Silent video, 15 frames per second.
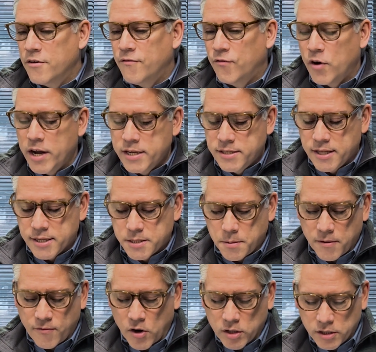the phrase that some
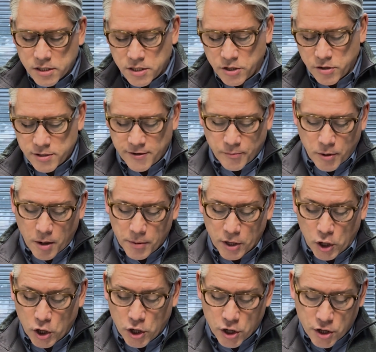of our listeners have probably
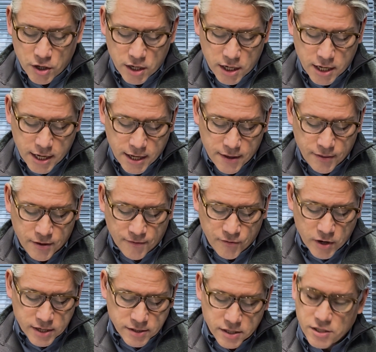heard, the
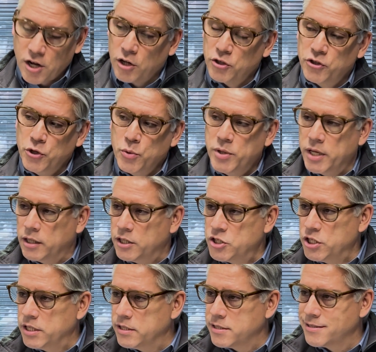phrase is called due
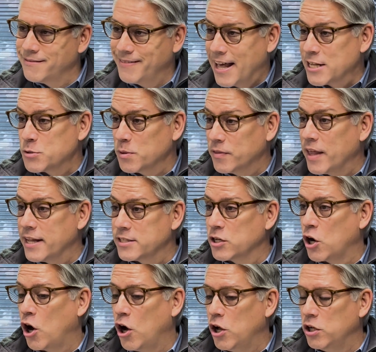diligence. That's what that's
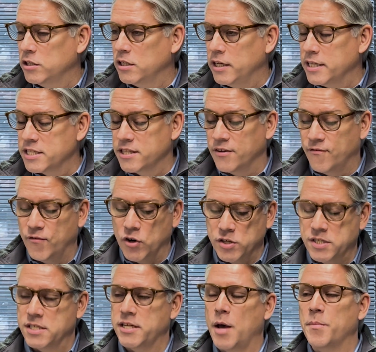called. It's the
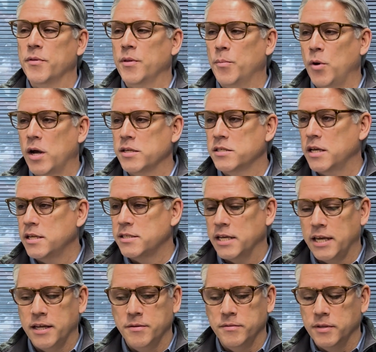first step in the process.
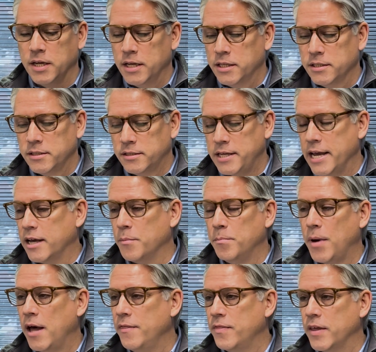It can take a
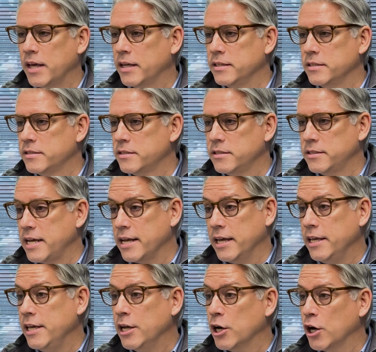month, it can take a
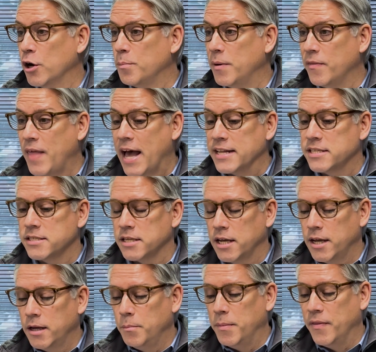year, but that's
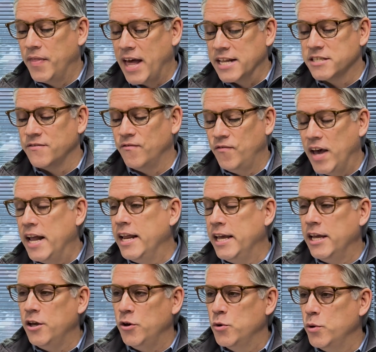
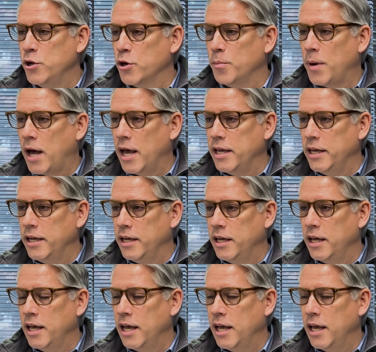vetting who you're buying